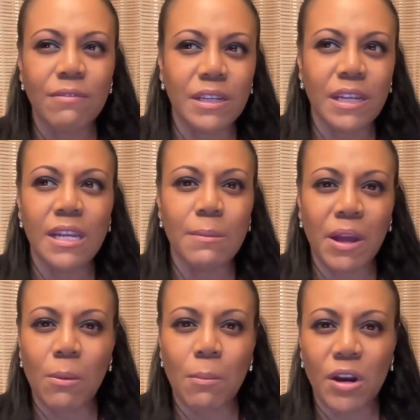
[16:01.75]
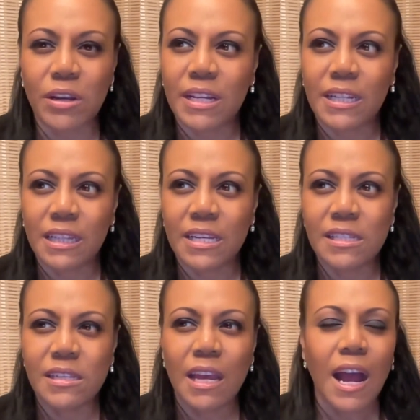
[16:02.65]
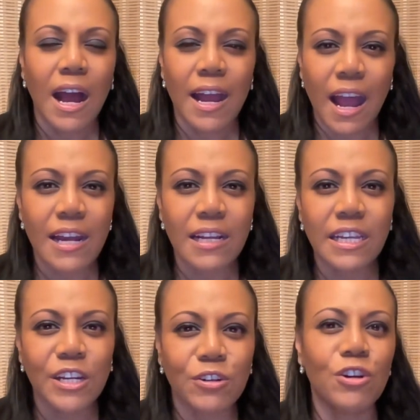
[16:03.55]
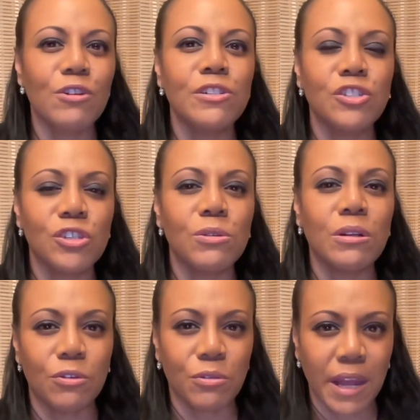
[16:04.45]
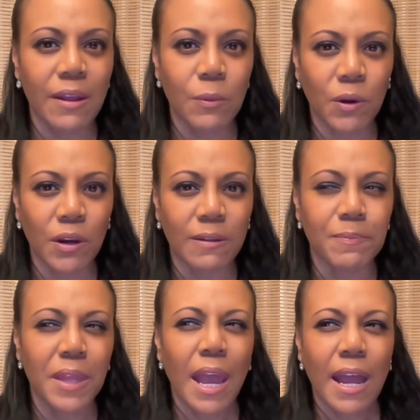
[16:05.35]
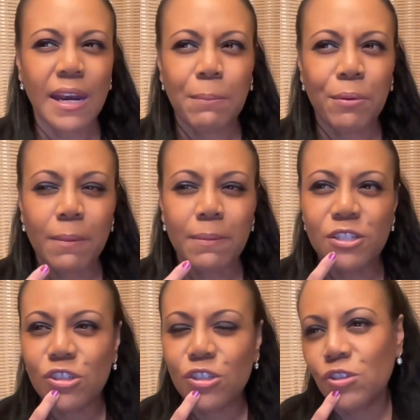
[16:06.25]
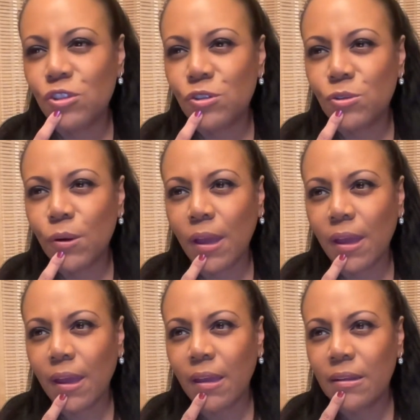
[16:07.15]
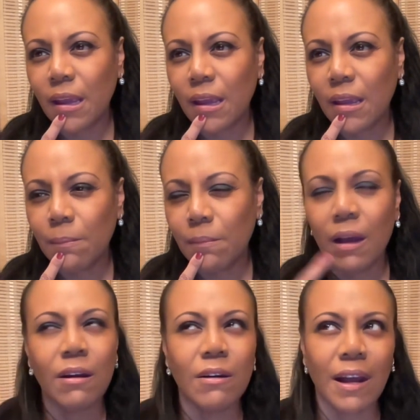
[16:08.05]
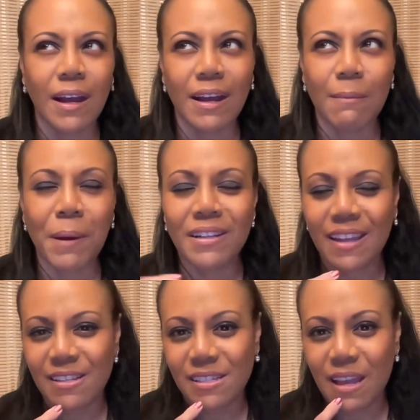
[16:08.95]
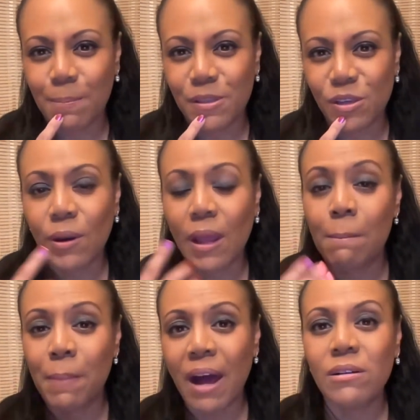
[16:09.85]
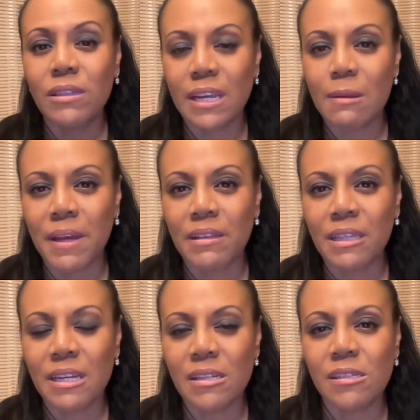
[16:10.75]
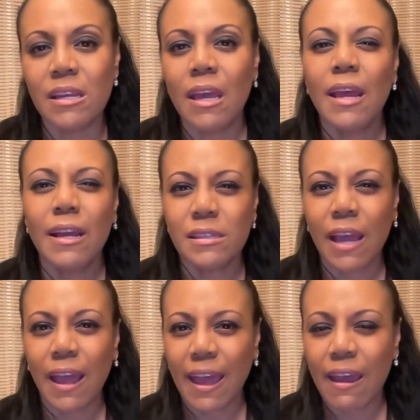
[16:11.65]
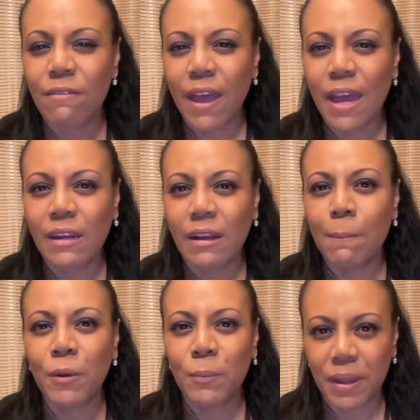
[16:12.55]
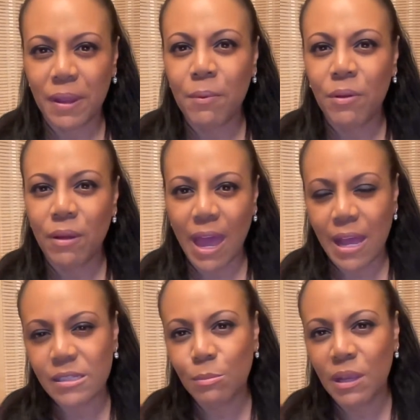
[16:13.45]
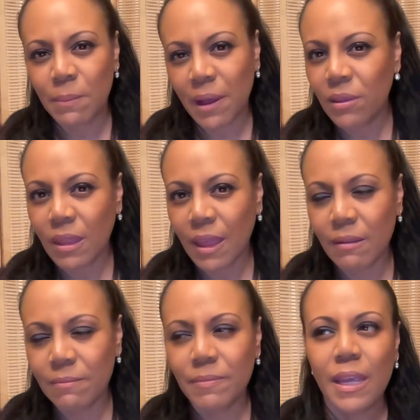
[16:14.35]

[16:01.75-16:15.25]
an email marketing list, I highly encourage you to create one. And I probably should do or a podcast episode about email lists because I have had a couple people ask me about that.